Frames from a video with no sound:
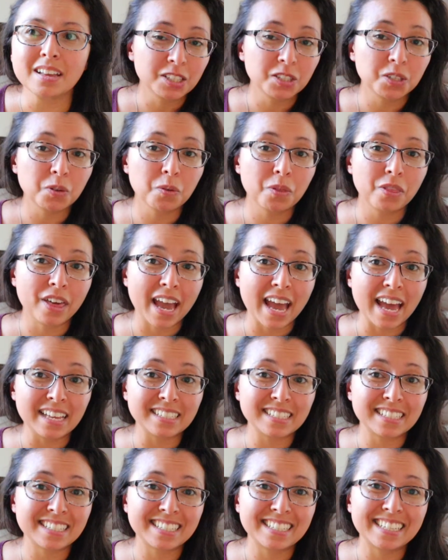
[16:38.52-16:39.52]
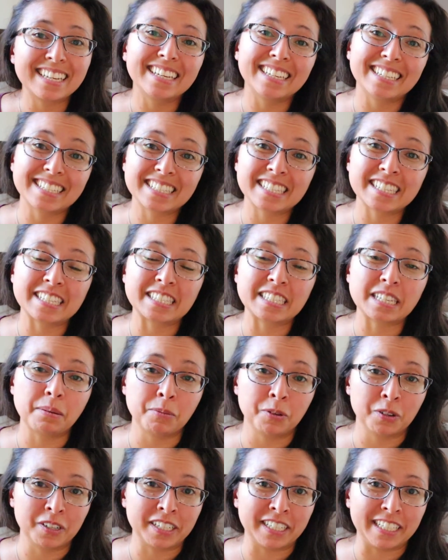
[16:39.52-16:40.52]
So that is a
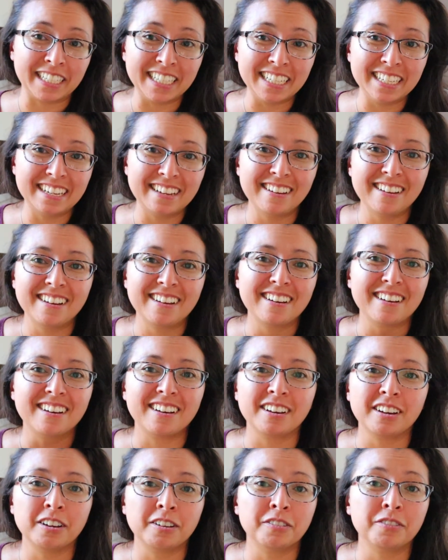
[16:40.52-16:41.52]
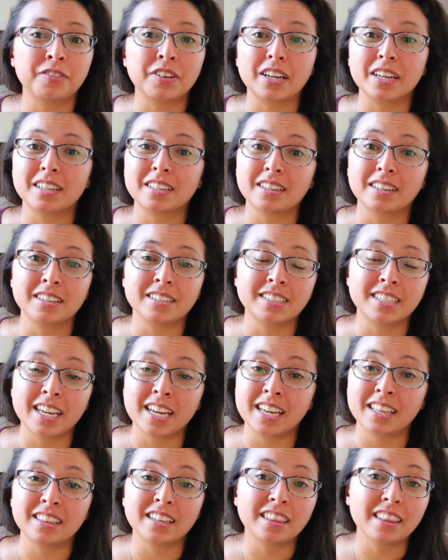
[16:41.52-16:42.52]
summary of a
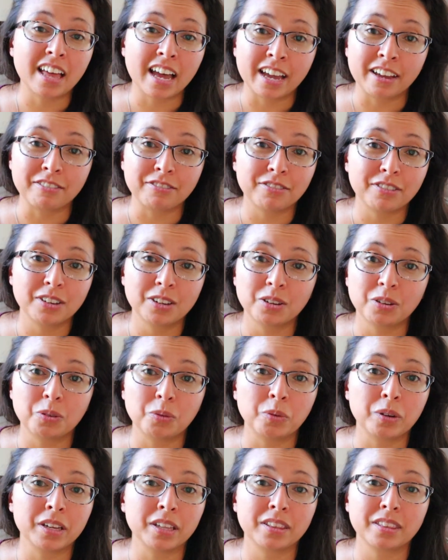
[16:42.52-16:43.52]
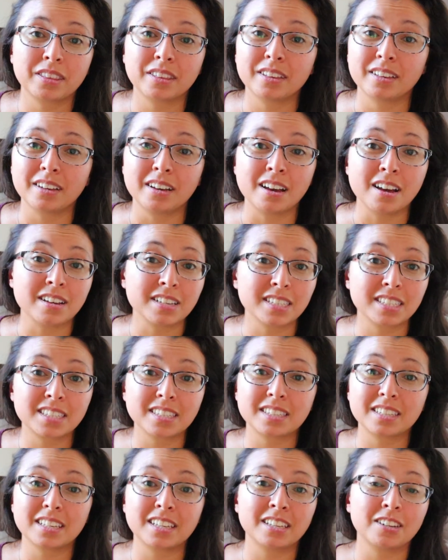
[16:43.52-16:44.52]
day in the life with
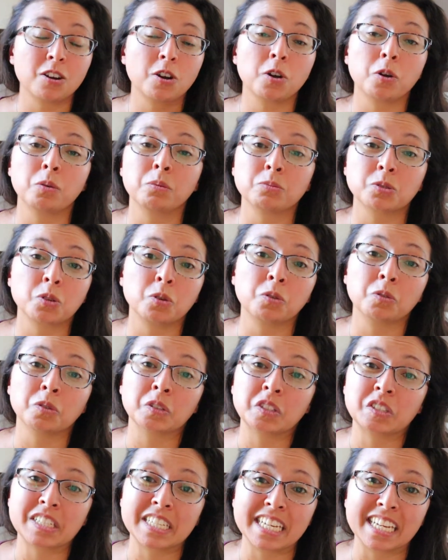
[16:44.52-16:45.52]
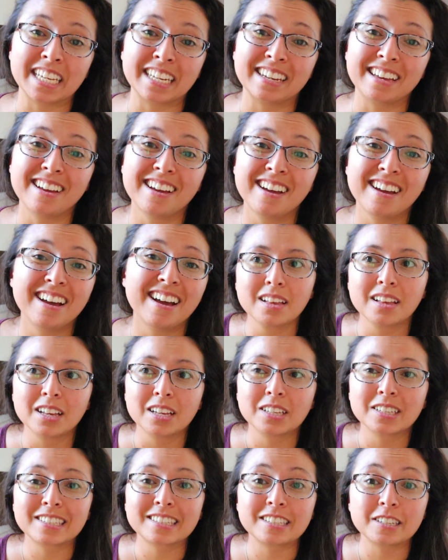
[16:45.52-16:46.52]
us and our homeschool routine.
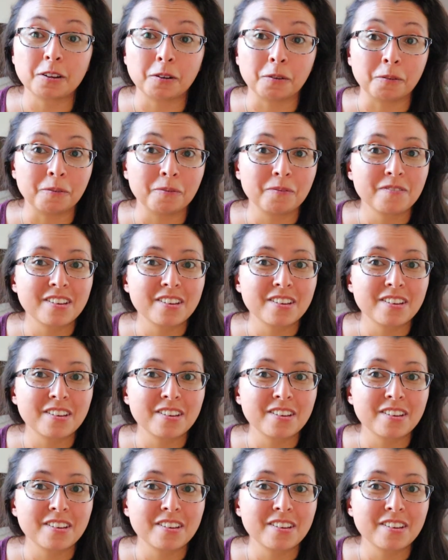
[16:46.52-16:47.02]
So